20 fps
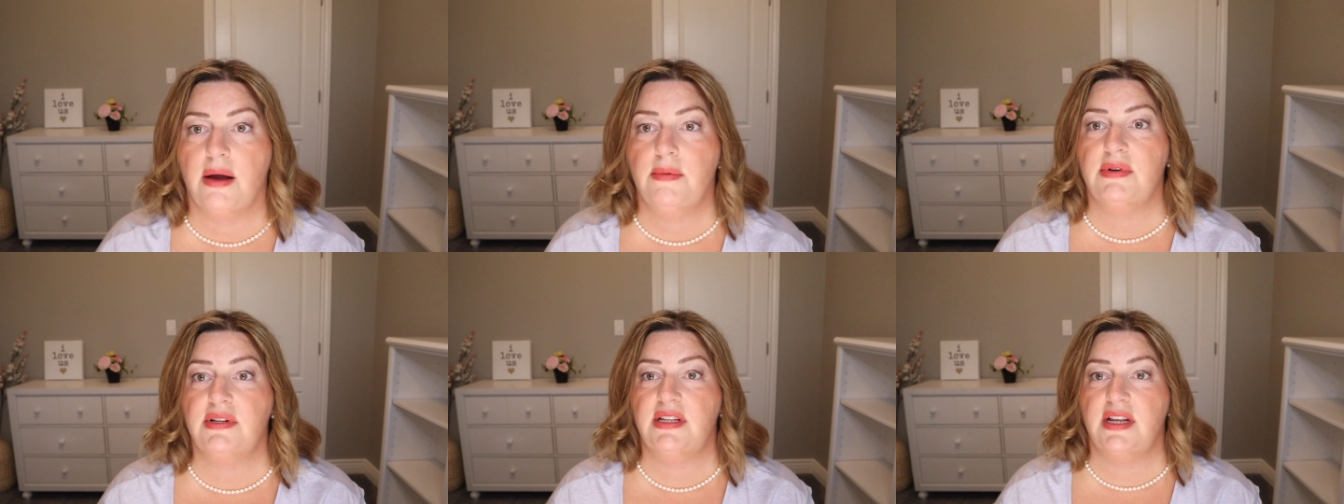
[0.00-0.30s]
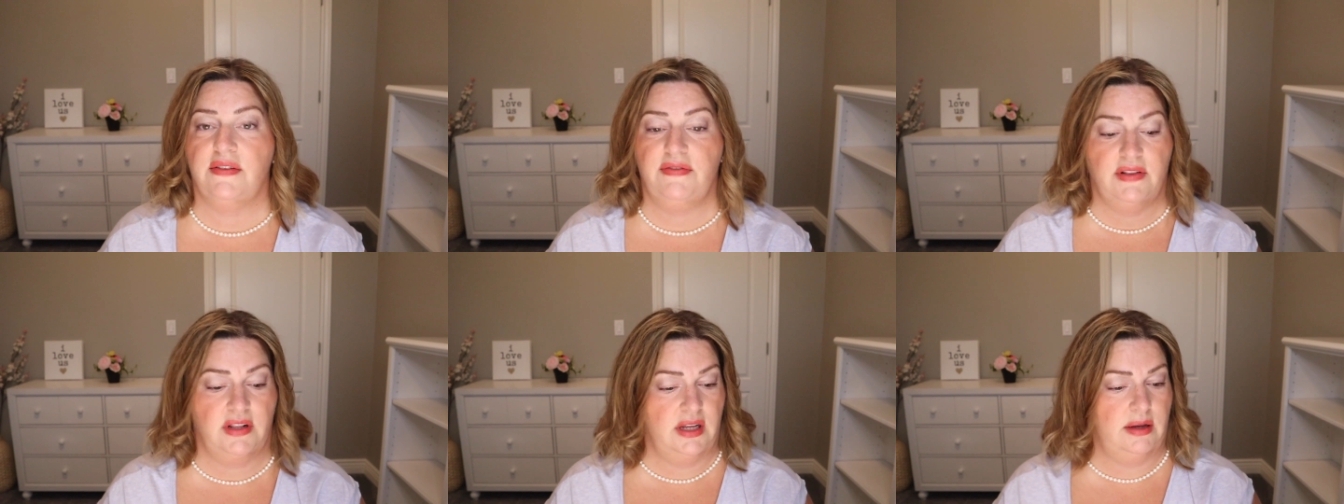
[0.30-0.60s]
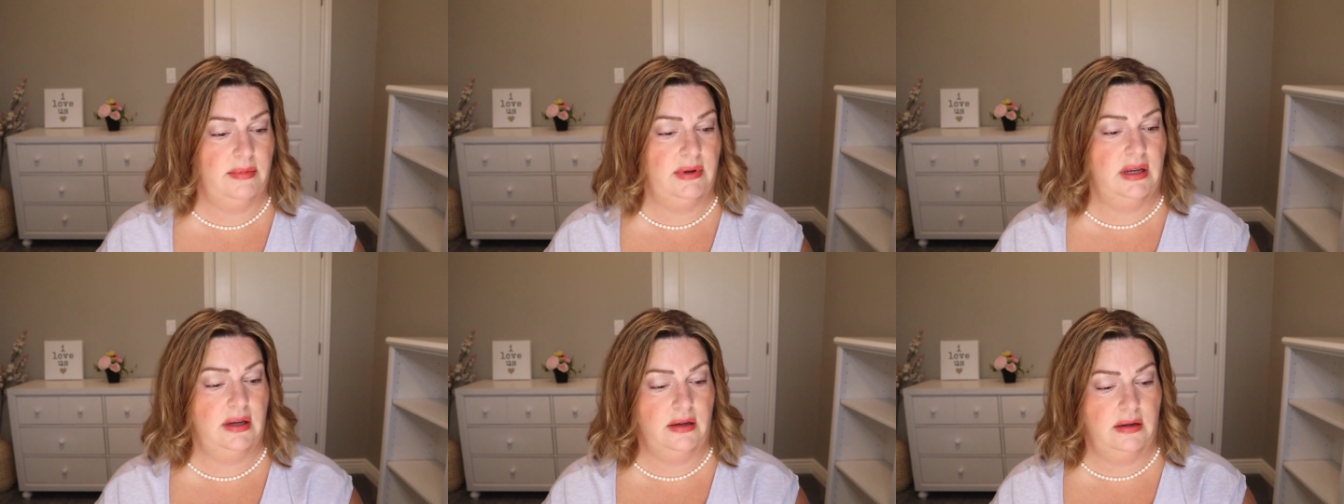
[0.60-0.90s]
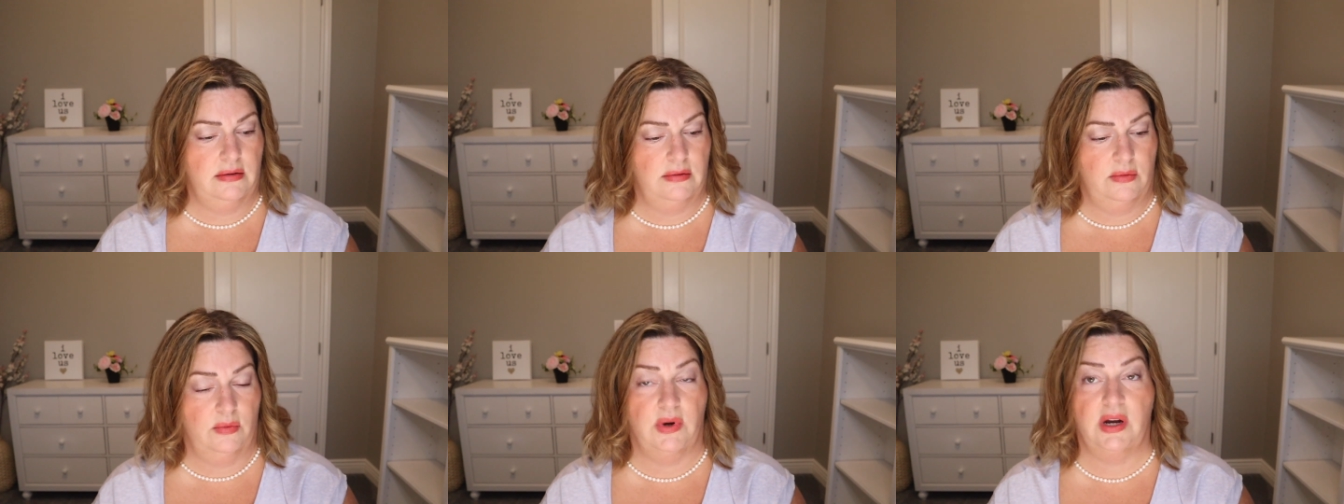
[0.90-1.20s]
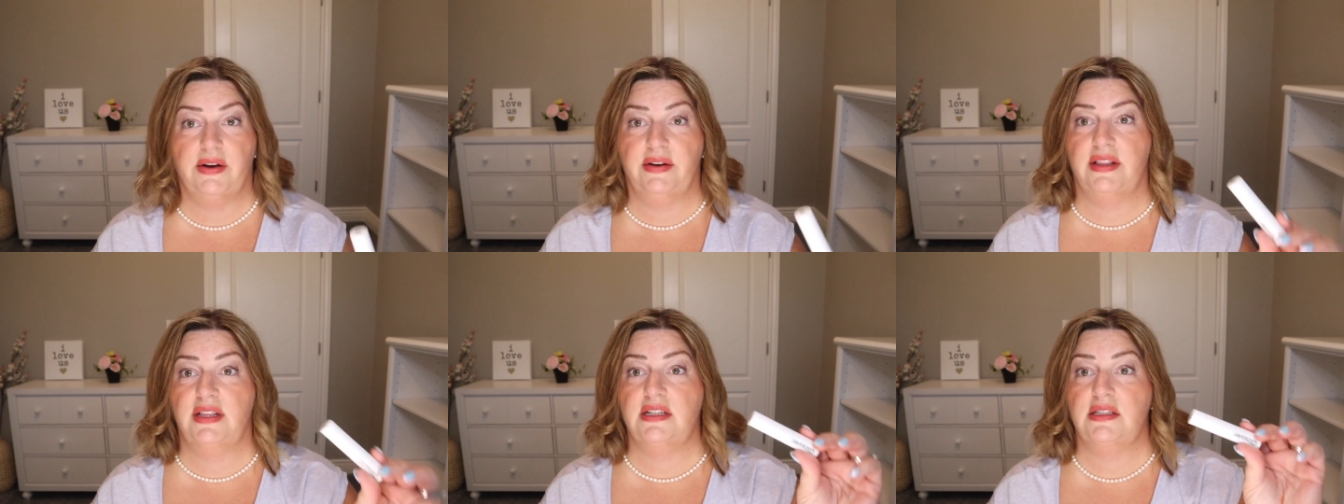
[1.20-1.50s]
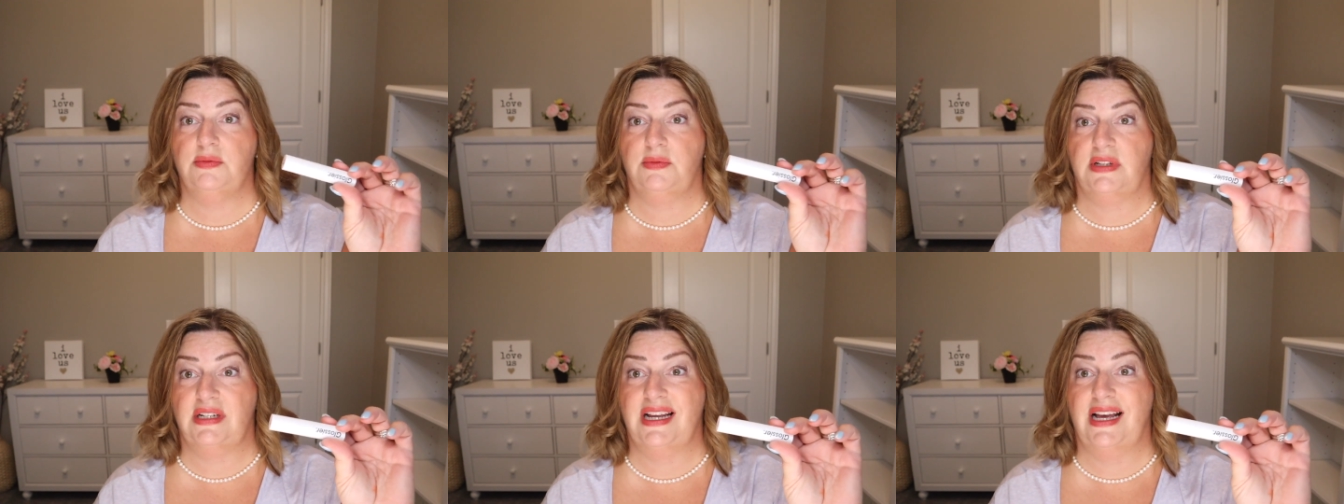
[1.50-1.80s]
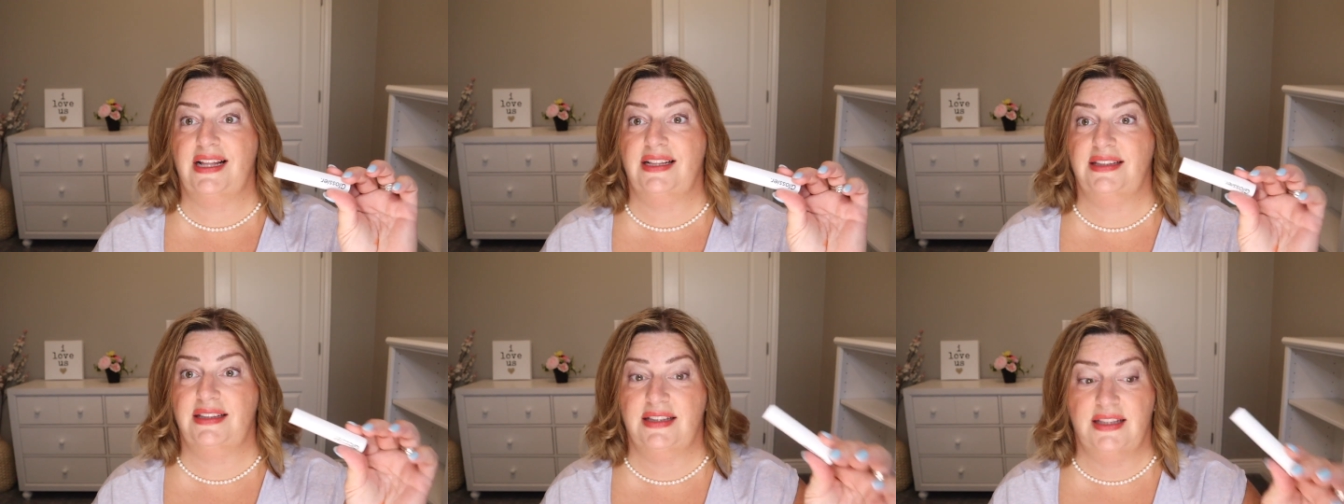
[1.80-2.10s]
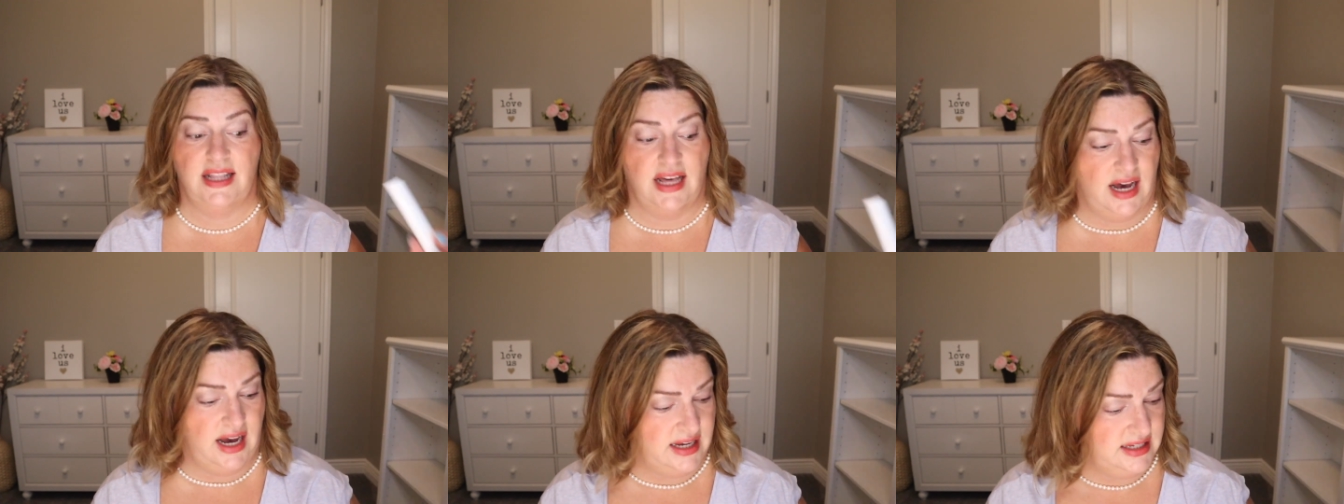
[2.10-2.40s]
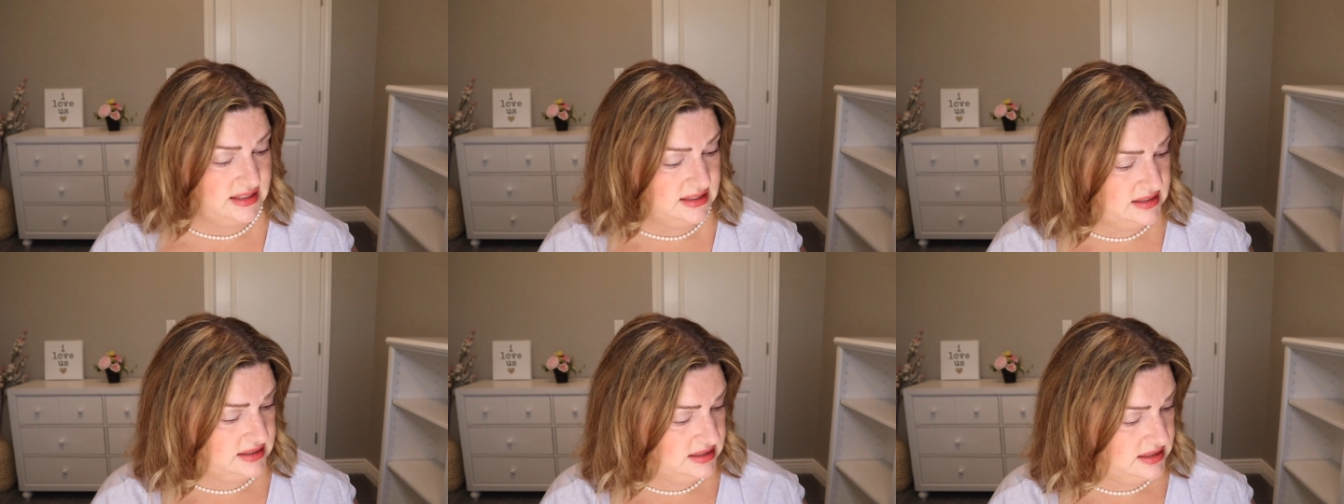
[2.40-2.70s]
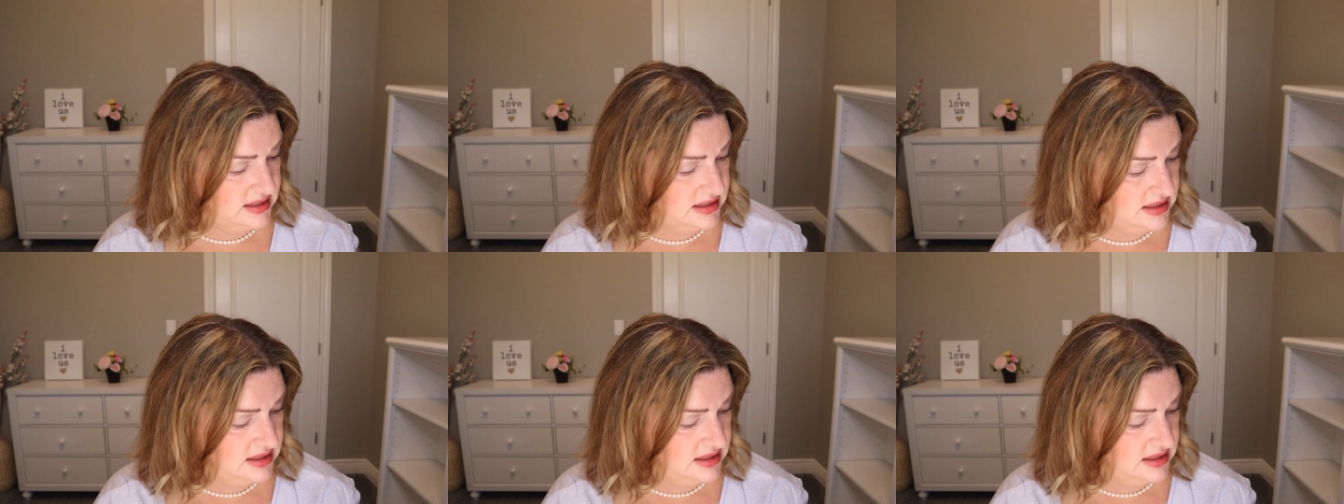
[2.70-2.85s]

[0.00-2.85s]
I will definitely be wearing this one a lot.